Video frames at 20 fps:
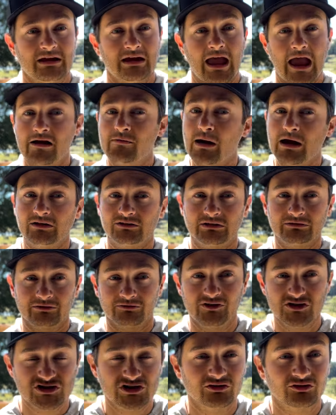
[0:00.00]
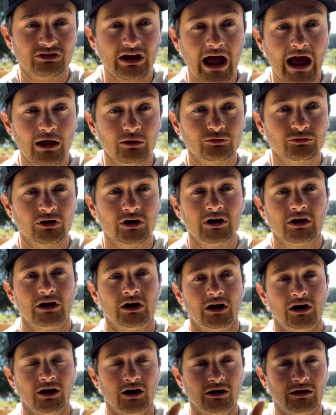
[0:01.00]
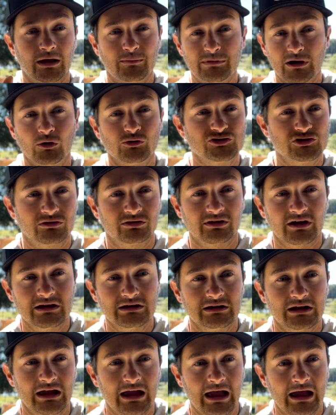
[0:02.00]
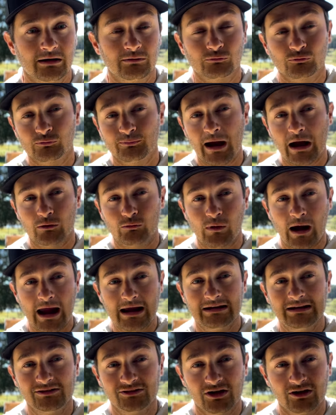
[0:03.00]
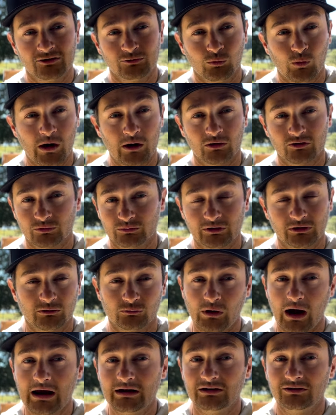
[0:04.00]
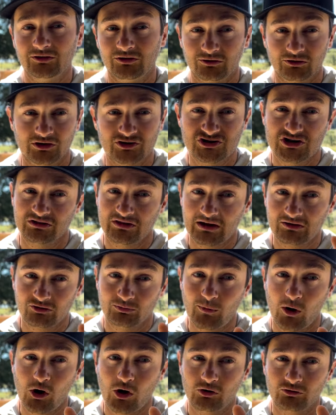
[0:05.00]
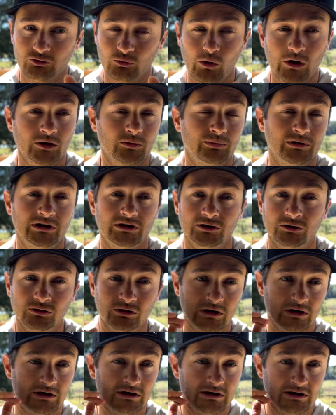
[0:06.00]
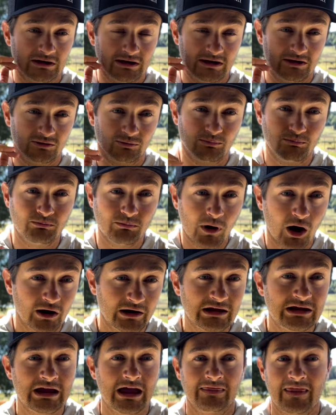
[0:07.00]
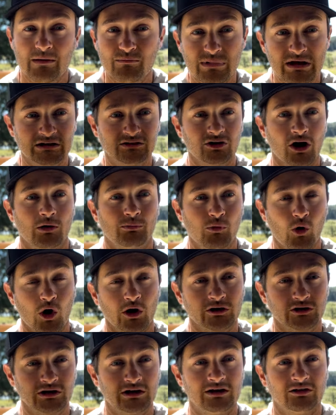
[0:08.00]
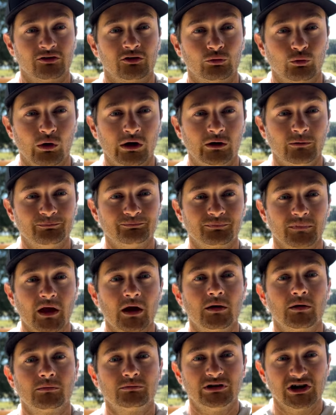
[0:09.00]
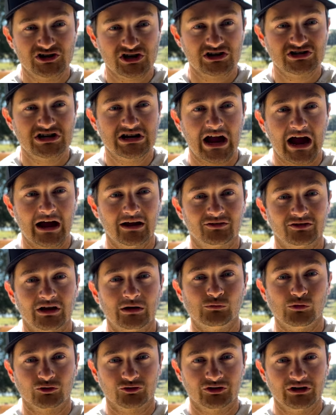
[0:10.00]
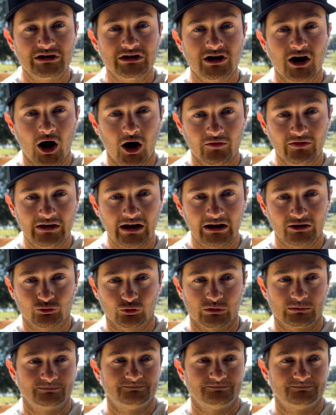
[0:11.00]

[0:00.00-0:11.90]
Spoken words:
Everybody has different fishing styles. Let me know what you think, and about Randy's as well, because I'm telling you, Randy's is legit. That small square bill is money, and that big top water is as well. Appreciate you guys, and we'll see you on the next one.